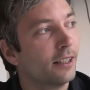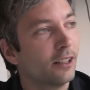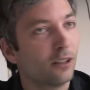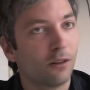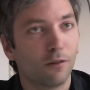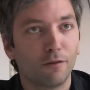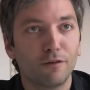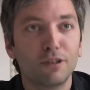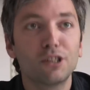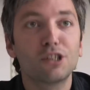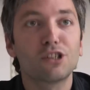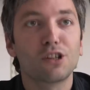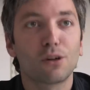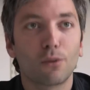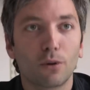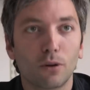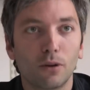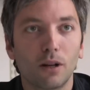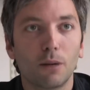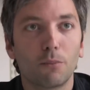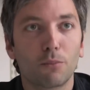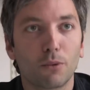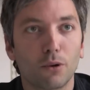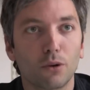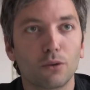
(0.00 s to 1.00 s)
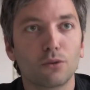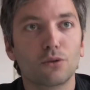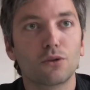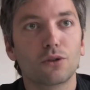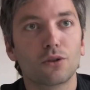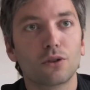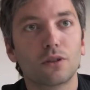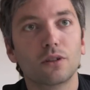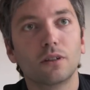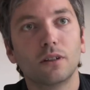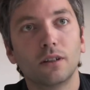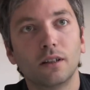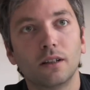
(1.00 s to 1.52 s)
know, visceral
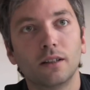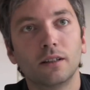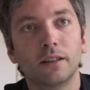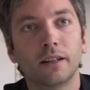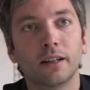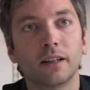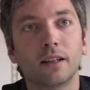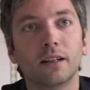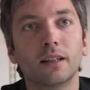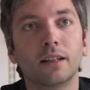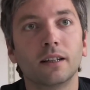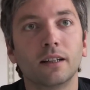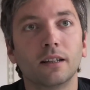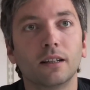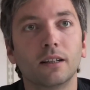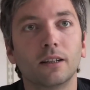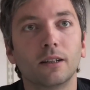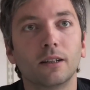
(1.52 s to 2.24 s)
approach nearly,